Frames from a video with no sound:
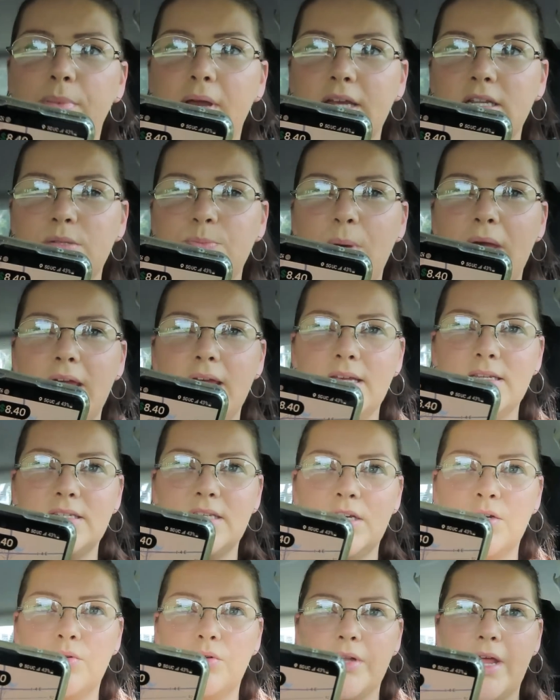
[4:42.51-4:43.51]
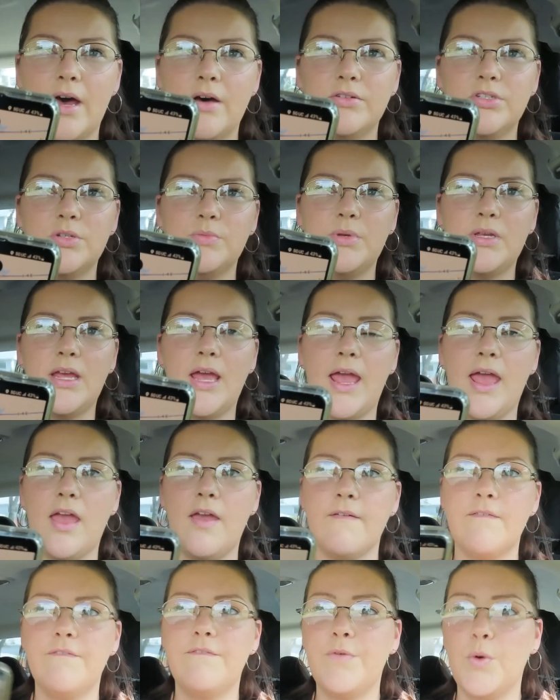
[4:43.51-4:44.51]
base pays equaled out to be
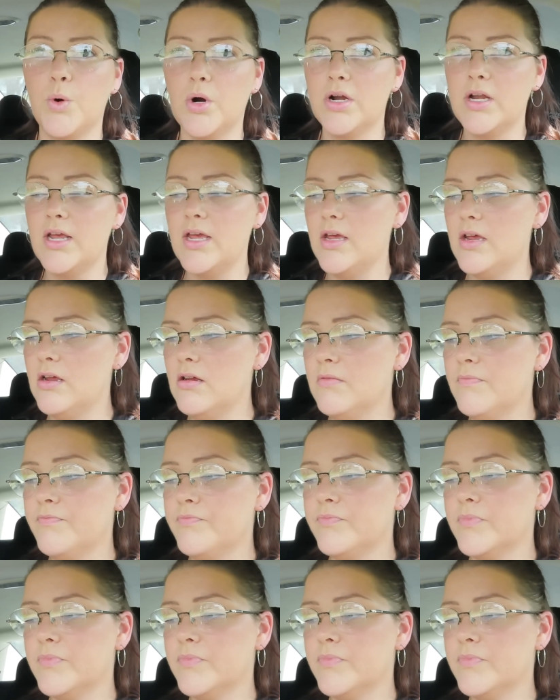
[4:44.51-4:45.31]
840